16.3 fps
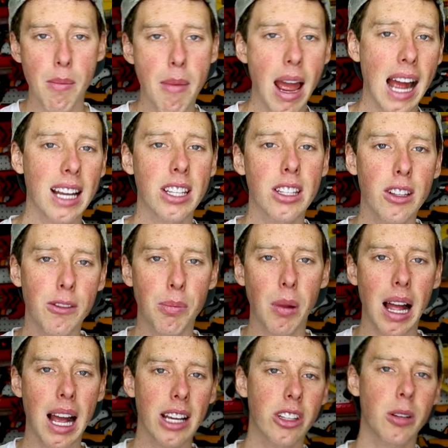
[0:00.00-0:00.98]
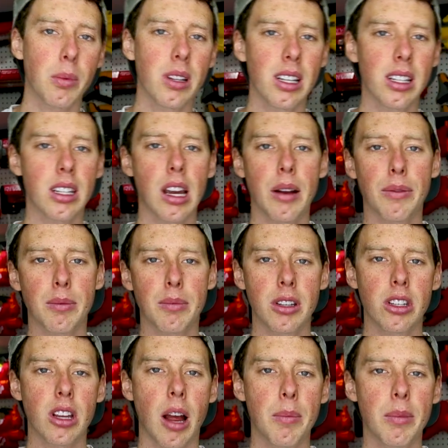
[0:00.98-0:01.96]
massive blaster, but this time from
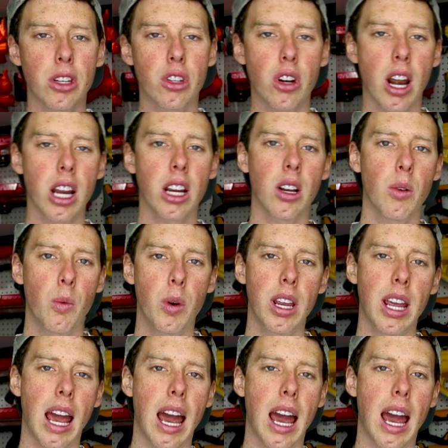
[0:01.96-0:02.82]
the Zombie Strike, we